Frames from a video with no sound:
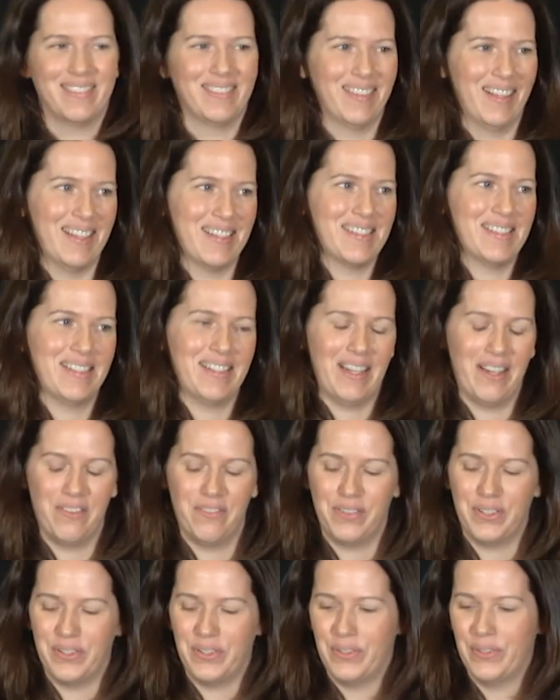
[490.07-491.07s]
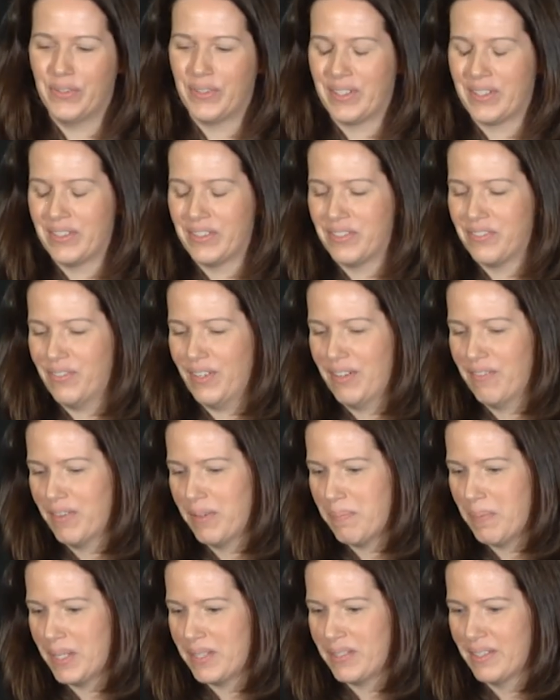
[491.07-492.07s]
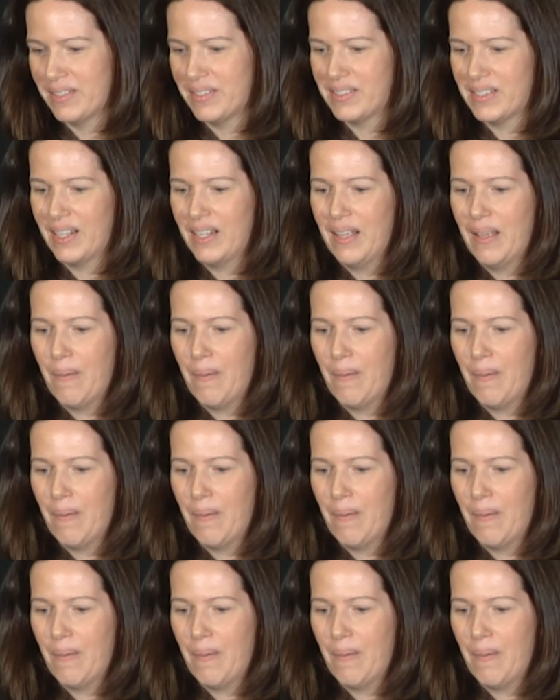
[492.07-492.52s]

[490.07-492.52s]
That's every New Yorker's favorite message.